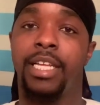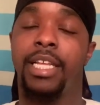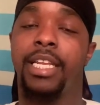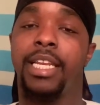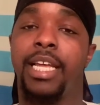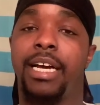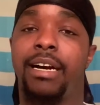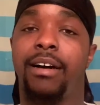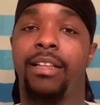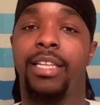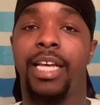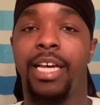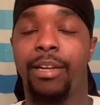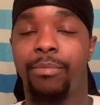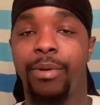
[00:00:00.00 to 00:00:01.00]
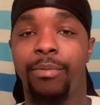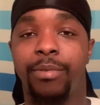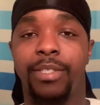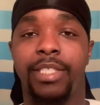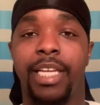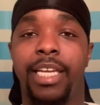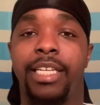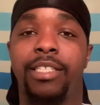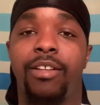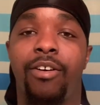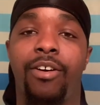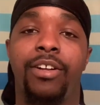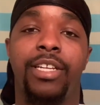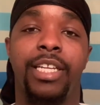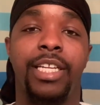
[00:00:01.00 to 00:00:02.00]
Now, a lot of people say it's hard
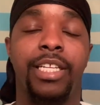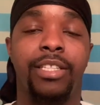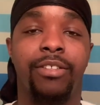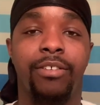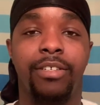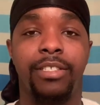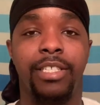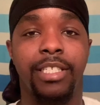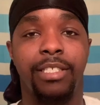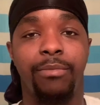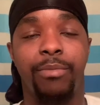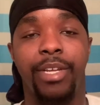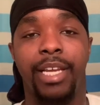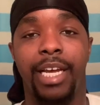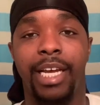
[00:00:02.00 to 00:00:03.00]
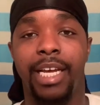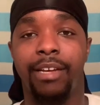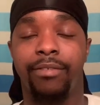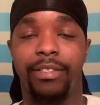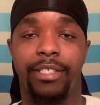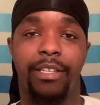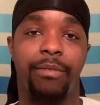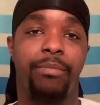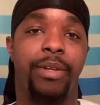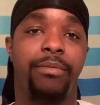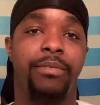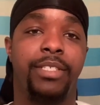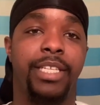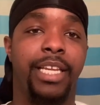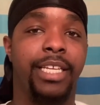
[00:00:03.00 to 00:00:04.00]
to get 360 beehive, and some people
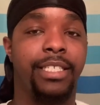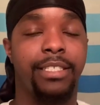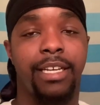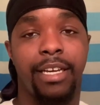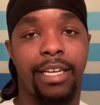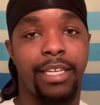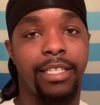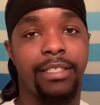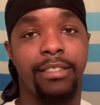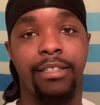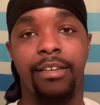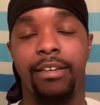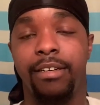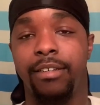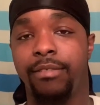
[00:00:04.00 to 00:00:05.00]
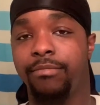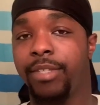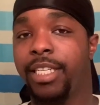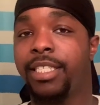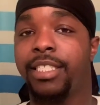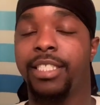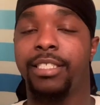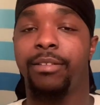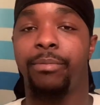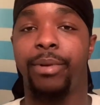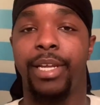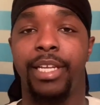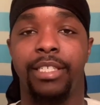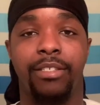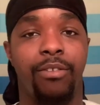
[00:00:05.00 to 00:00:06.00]
say it's not. It just
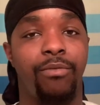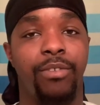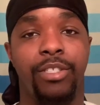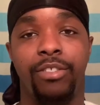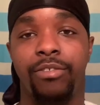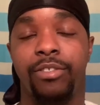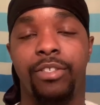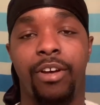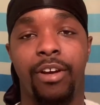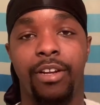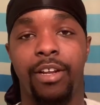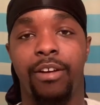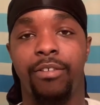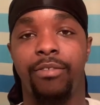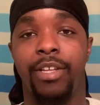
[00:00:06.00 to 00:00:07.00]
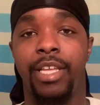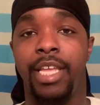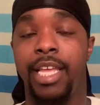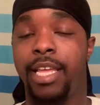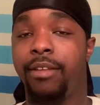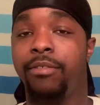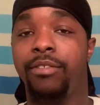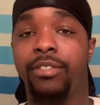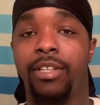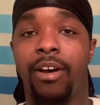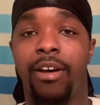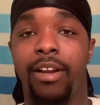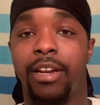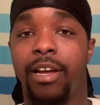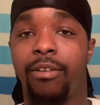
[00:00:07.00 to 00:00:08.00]
depends on what you start off. If you
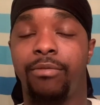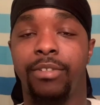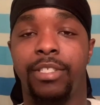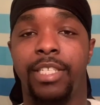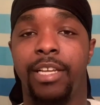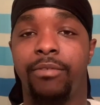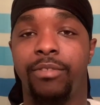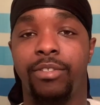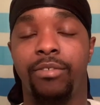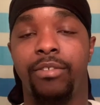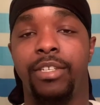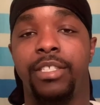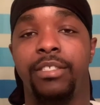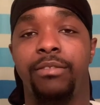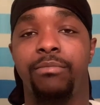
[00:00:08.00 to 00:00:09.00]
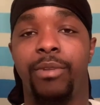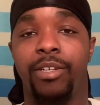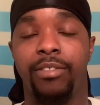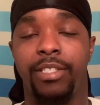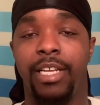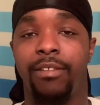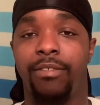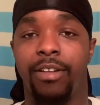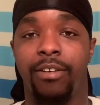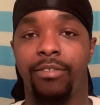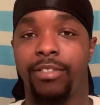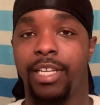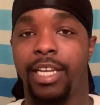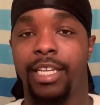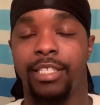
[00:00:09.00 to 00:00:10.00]
started off with 720s, you most definitely don't
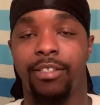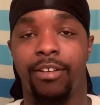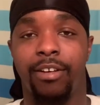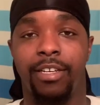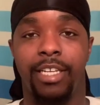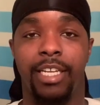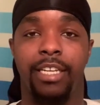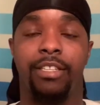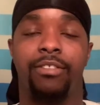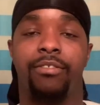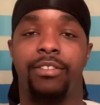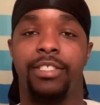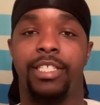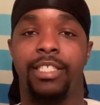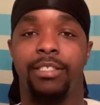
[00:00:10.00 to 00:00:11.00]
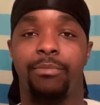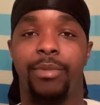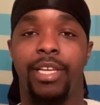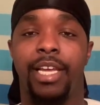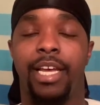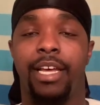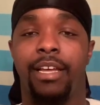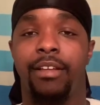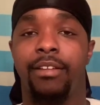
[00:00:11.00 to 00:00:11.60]
think it's hard to get a 360 beehive.